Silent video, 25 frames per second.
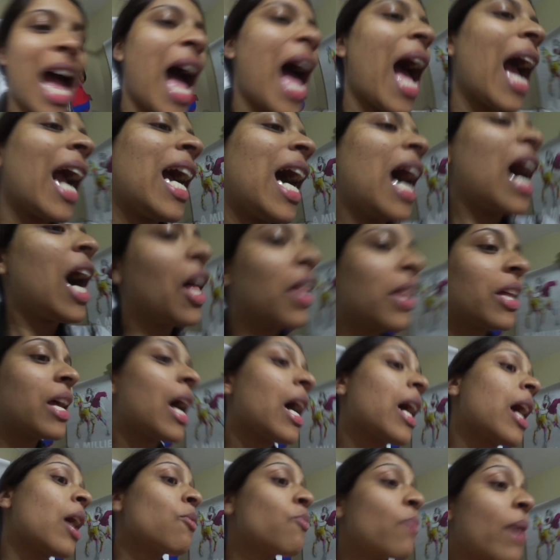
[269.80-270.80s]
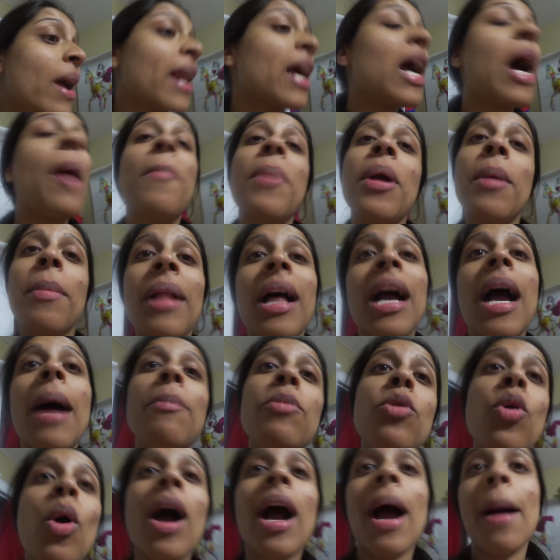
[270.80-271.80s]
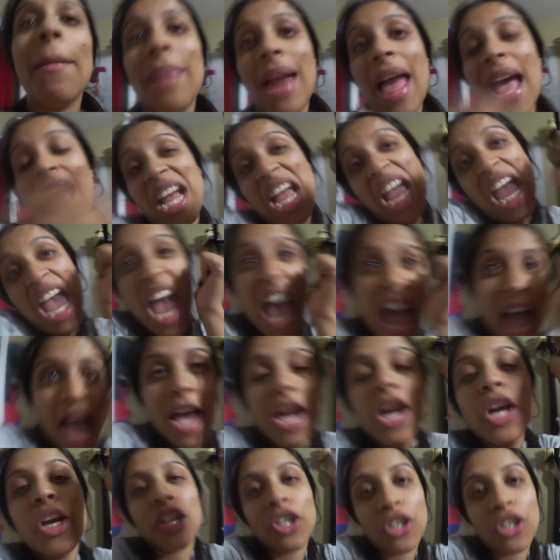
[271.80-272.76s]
I got color, I got red, I got purple, I got blue, I got black, and eh,